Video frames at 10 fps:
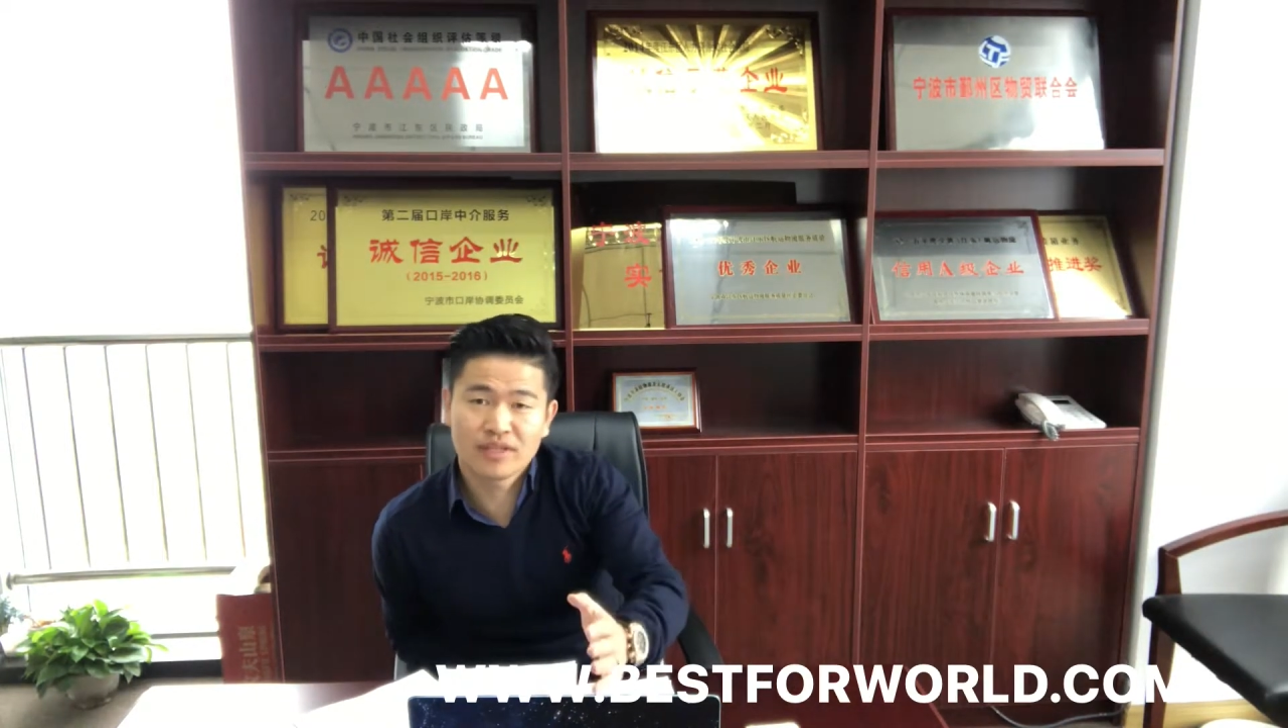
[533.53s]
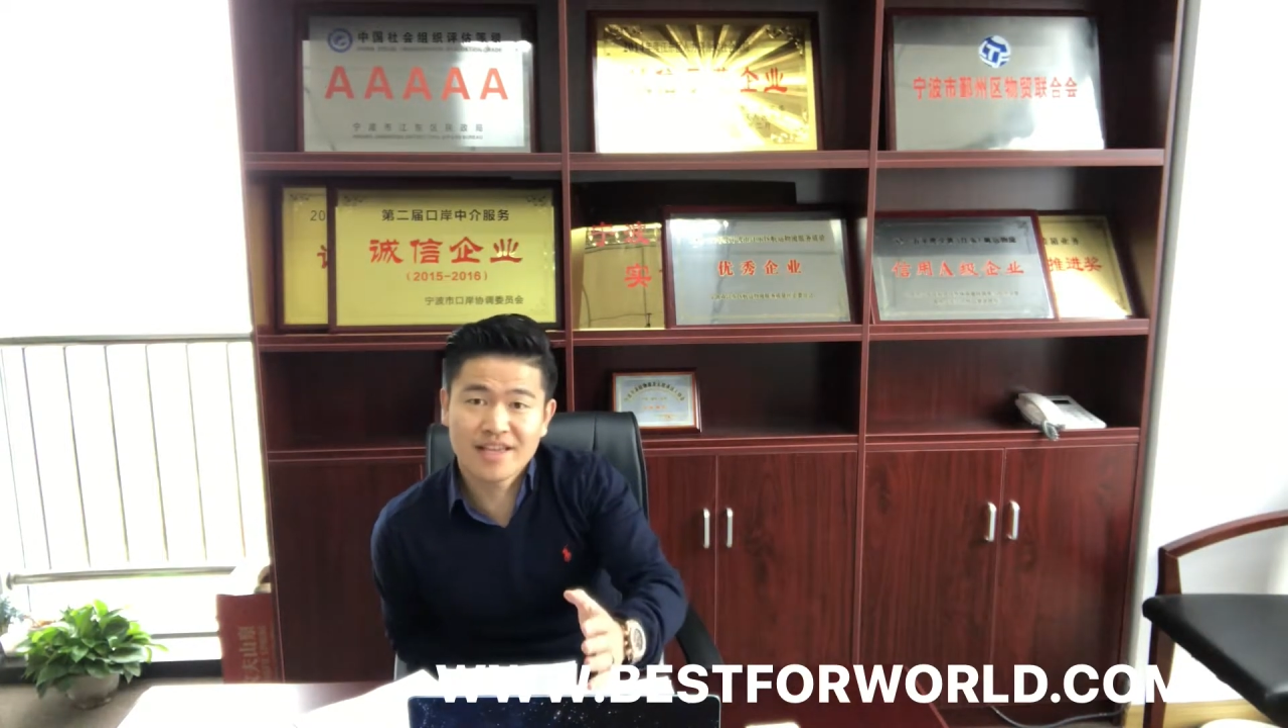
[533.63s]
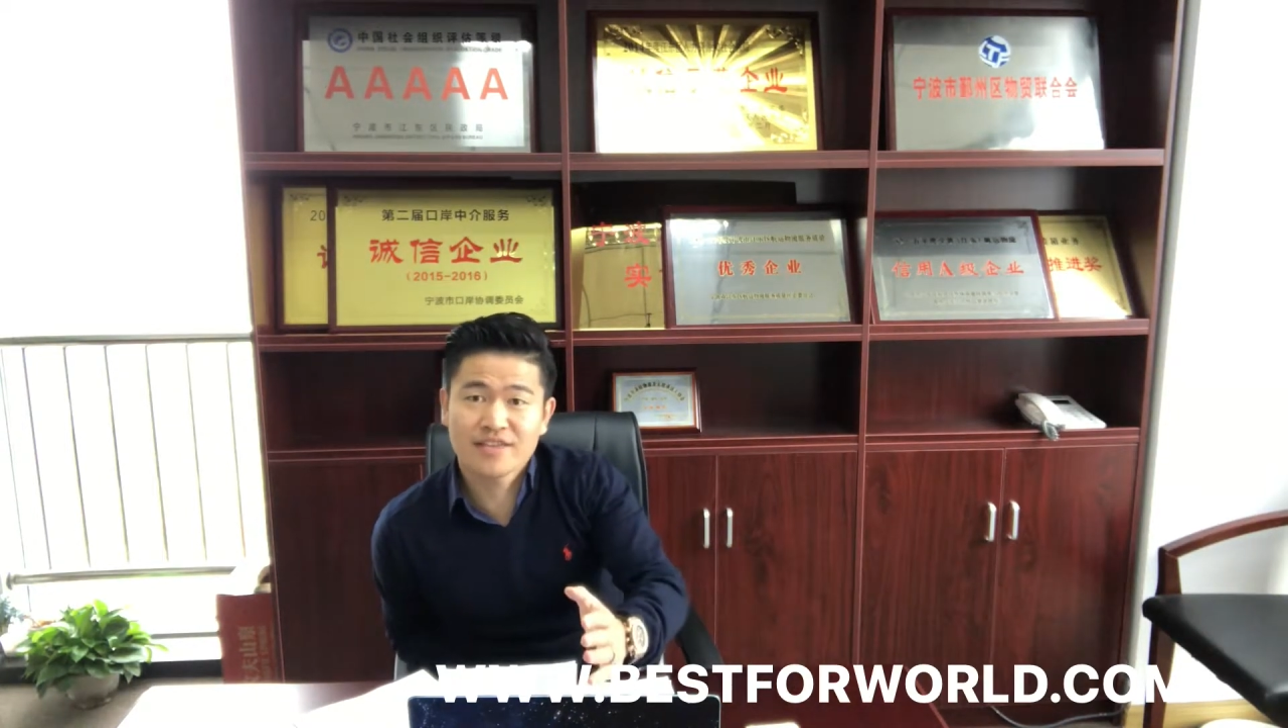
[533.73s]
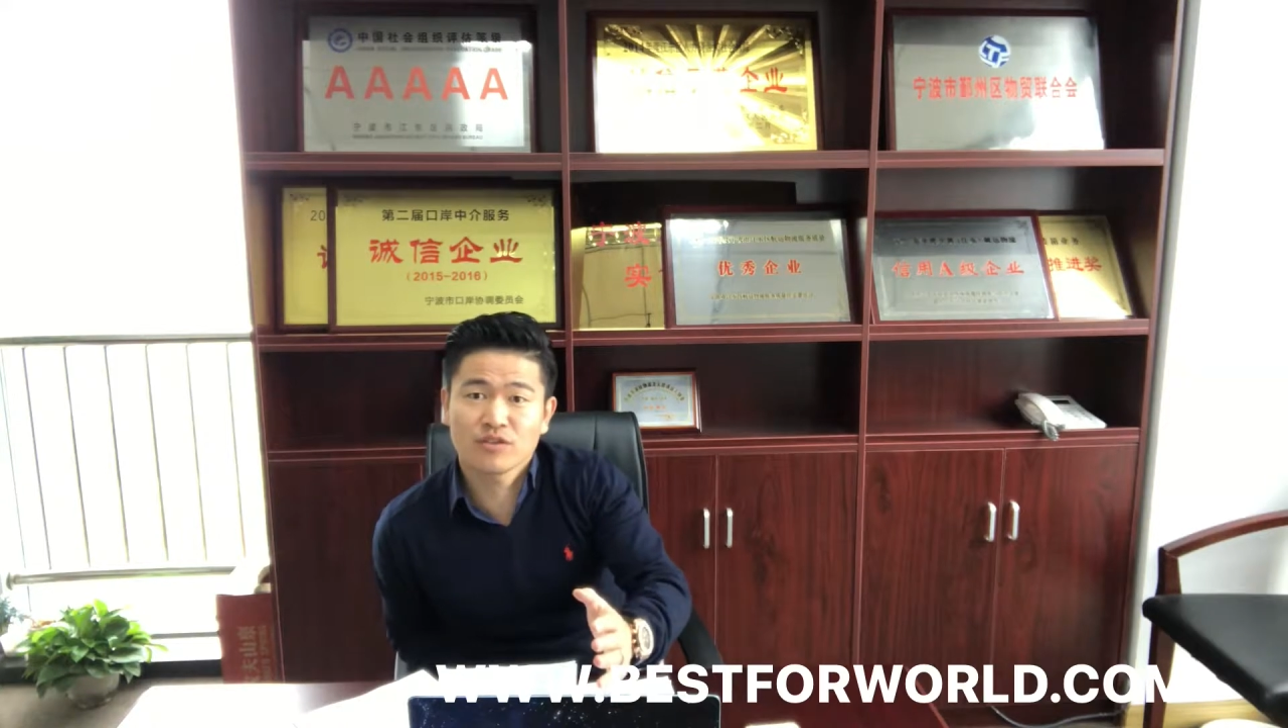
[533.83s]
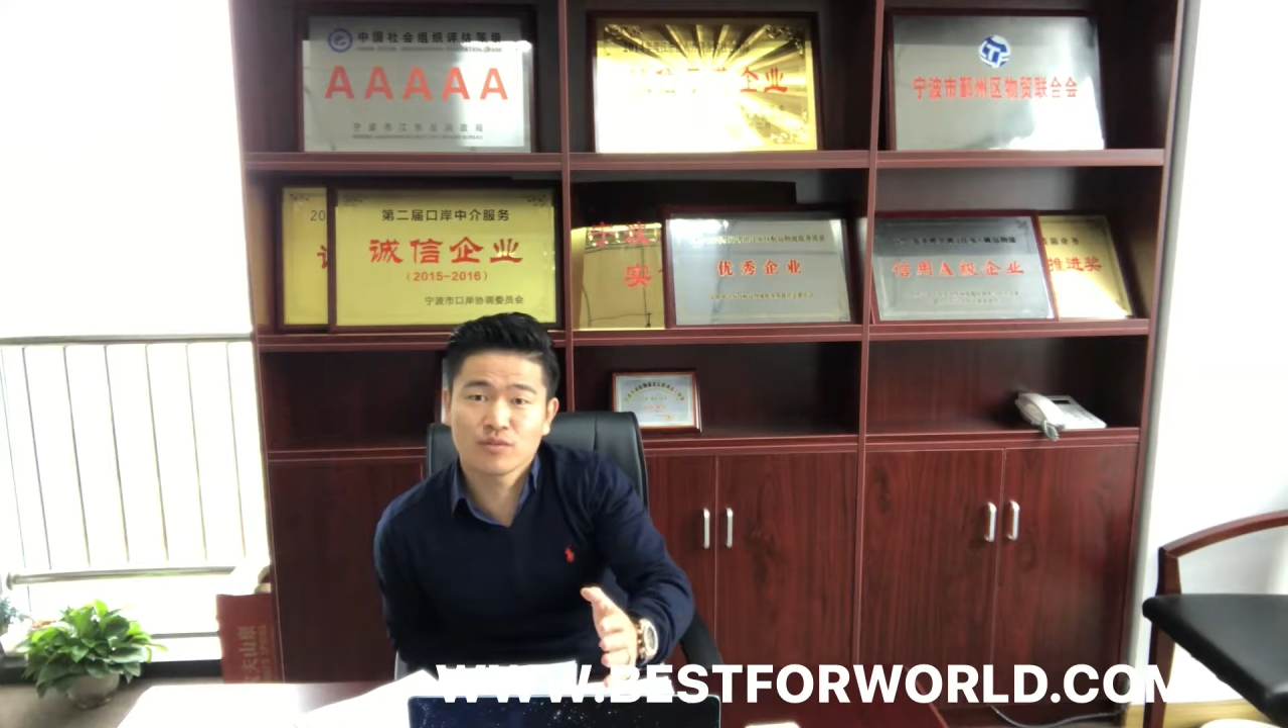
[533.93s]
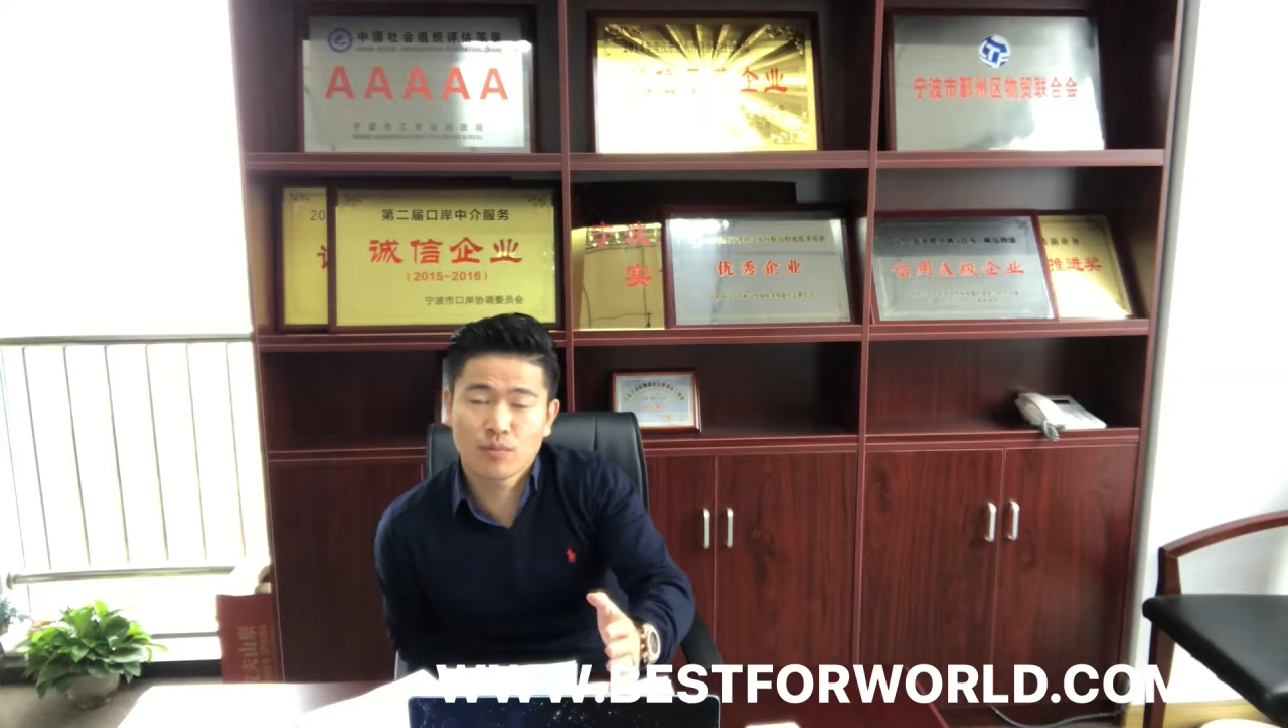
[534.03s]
destination